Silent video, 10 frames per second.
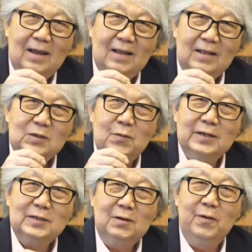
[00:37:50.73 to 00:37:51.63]
This
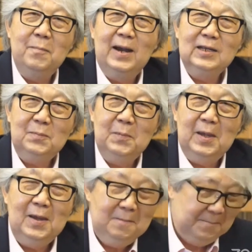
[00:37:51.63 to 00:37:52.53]
question reminds
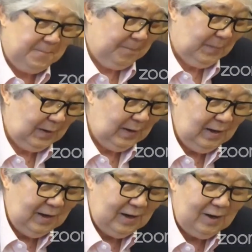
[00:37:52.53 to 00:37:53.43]
me
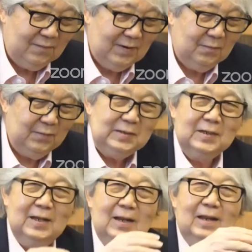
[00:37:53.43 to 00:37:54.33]
of a
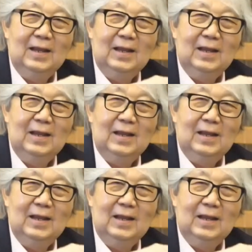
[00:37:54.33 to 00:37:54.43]
recent